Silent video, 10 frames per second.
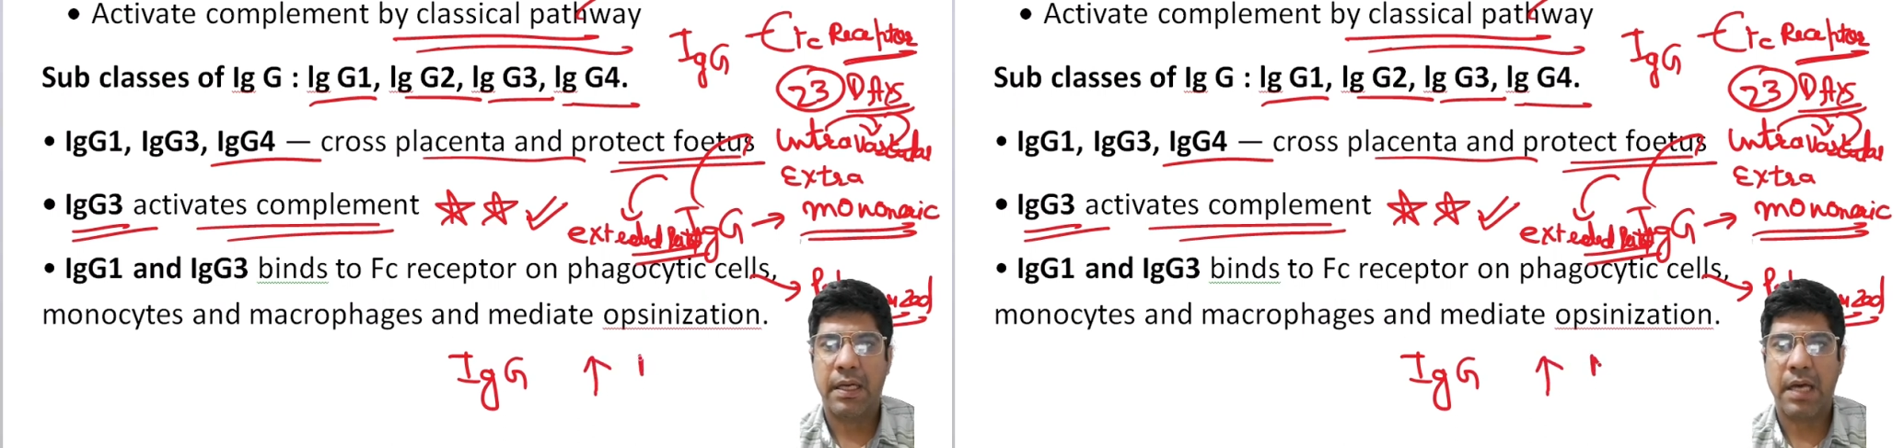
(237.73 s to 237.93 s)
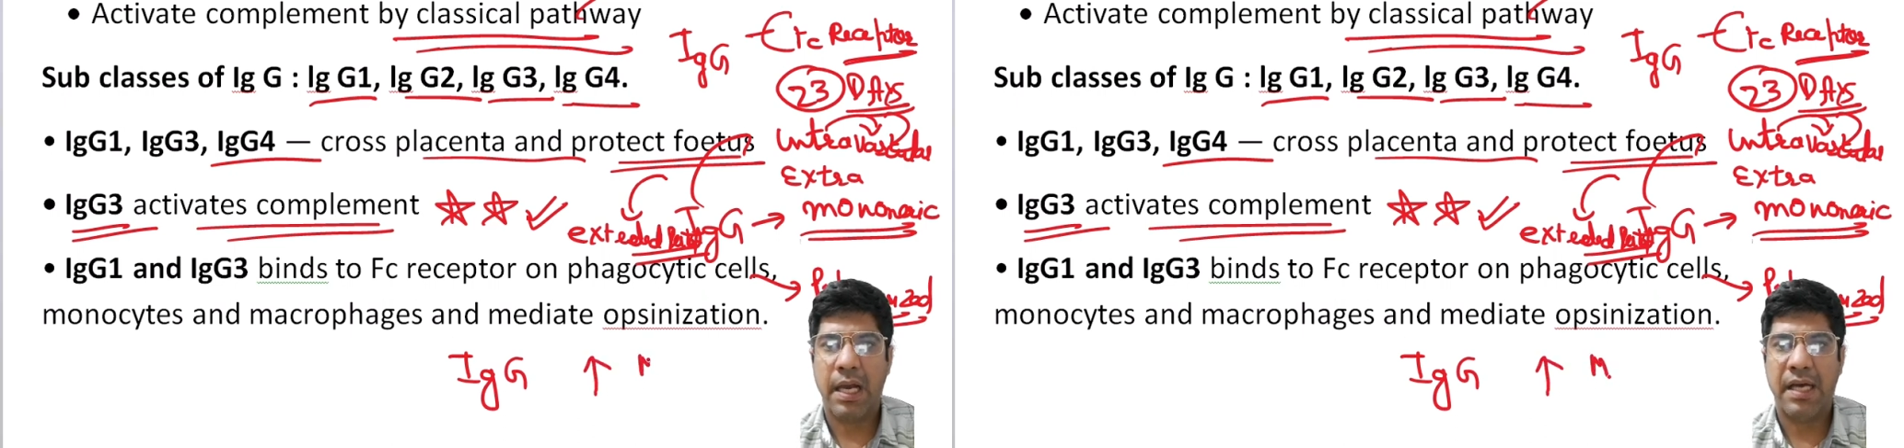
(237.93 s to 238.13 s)

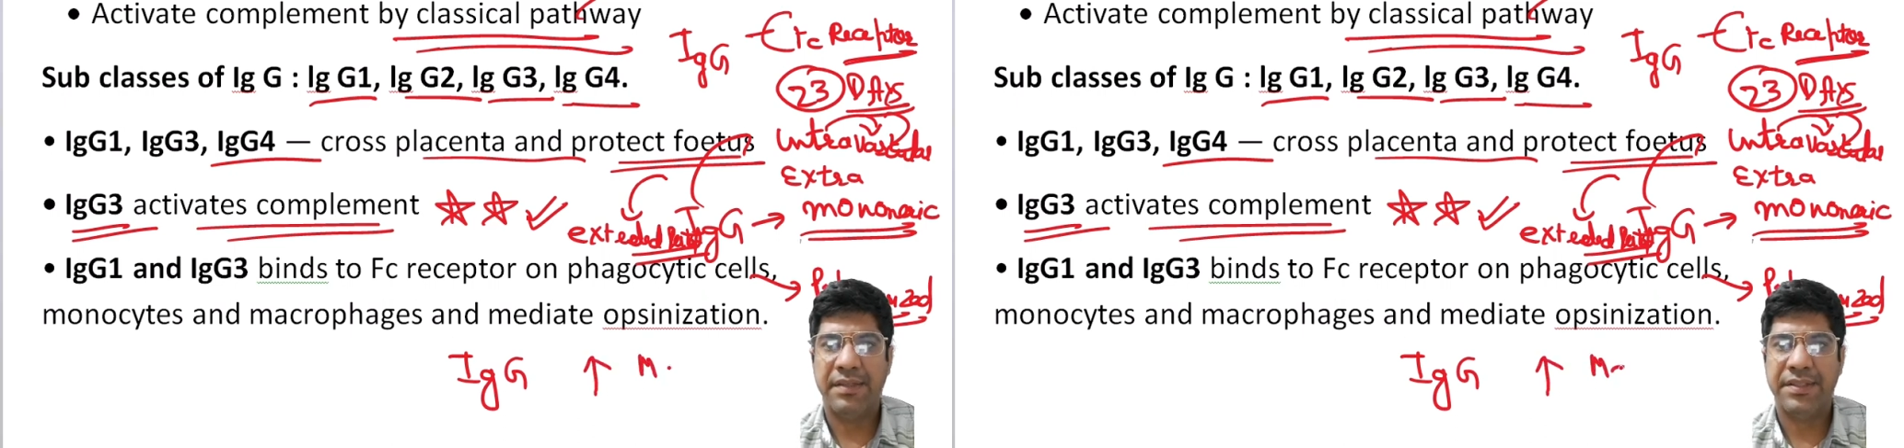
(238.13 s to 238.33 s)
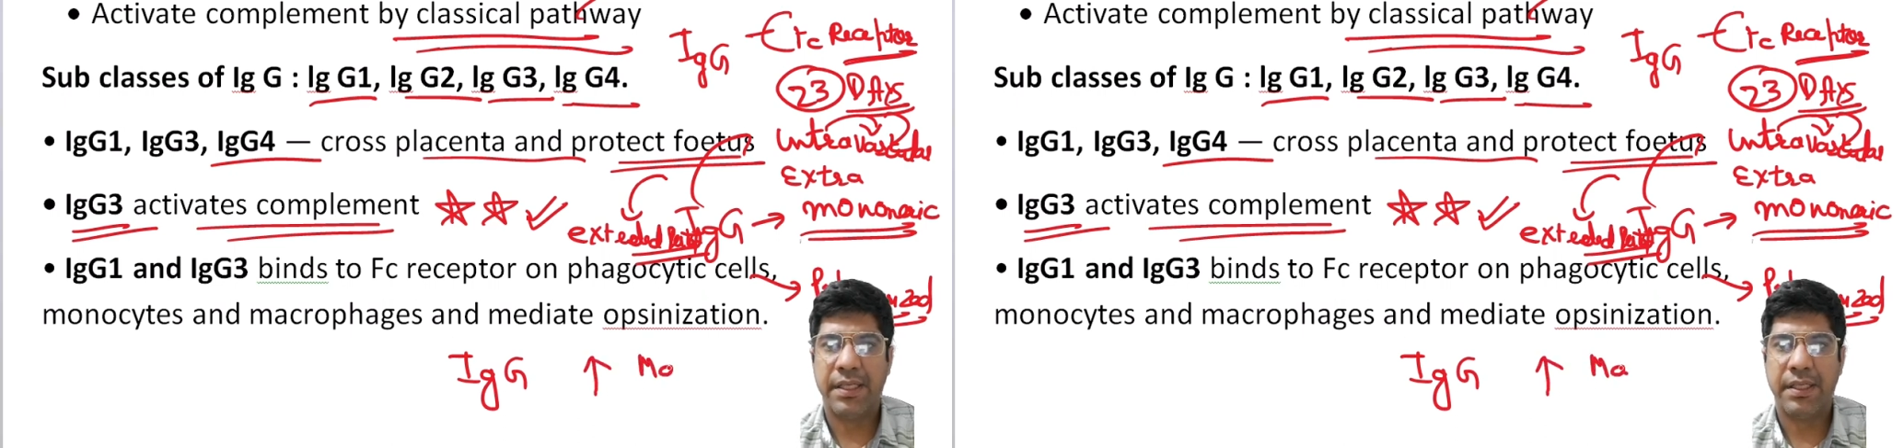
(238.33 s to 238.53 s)

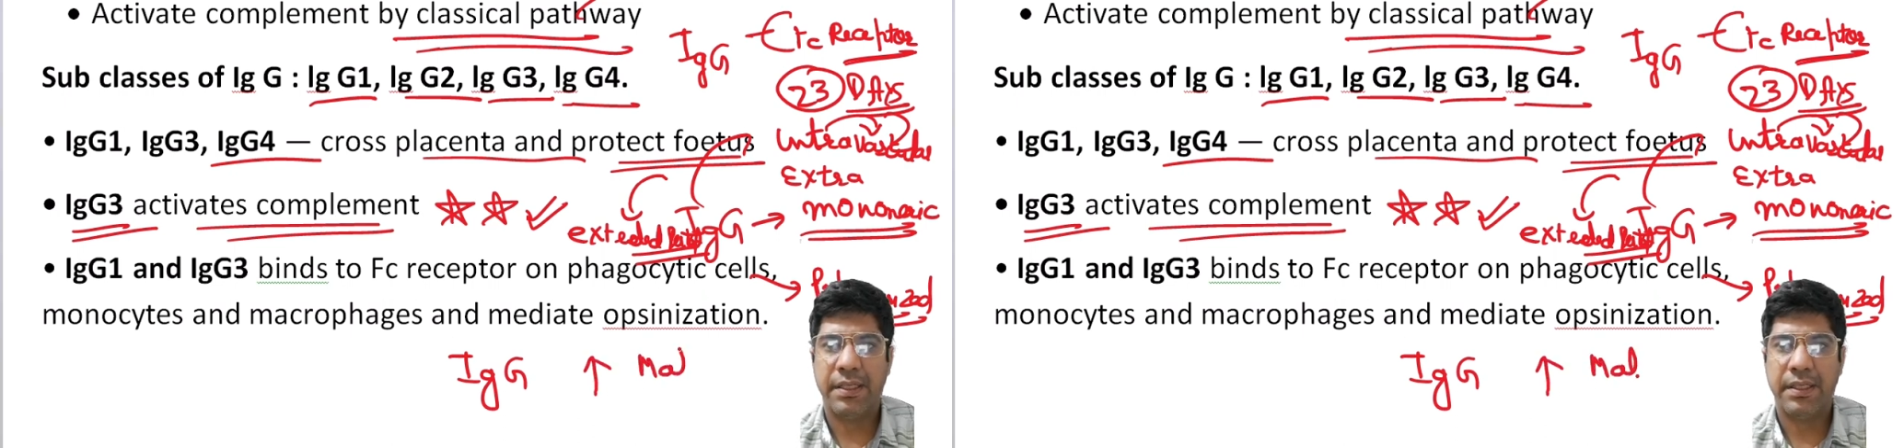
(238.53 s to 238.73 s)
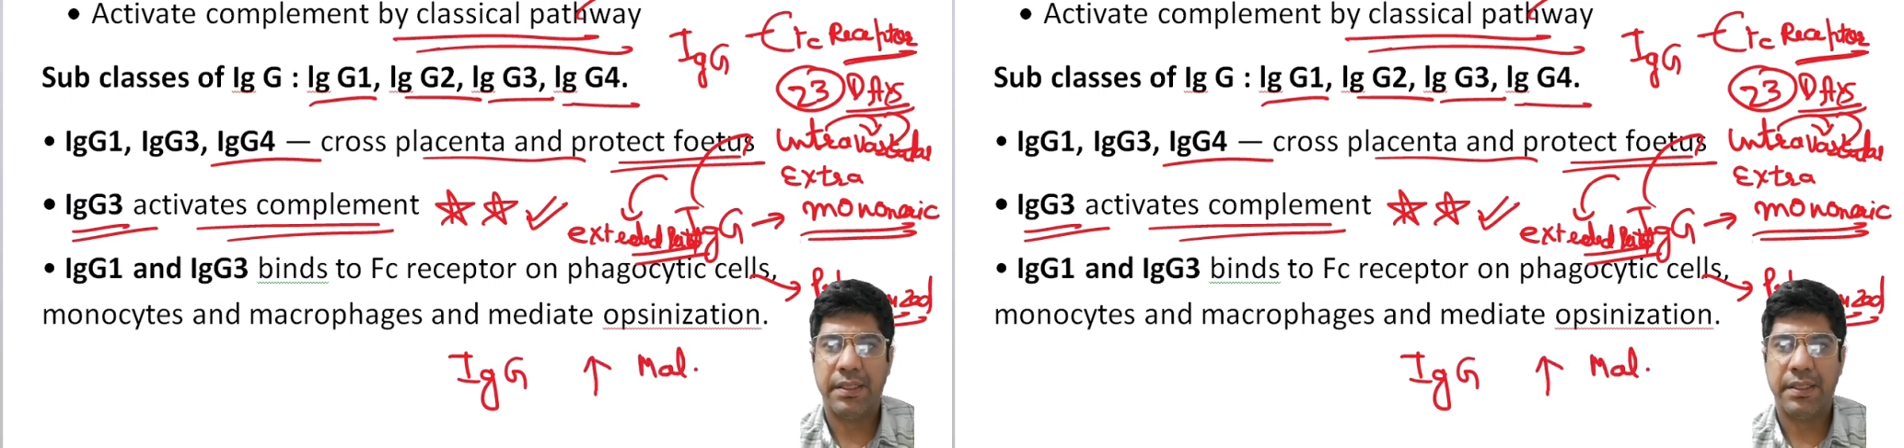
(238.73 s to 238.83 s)
Kala-Azar,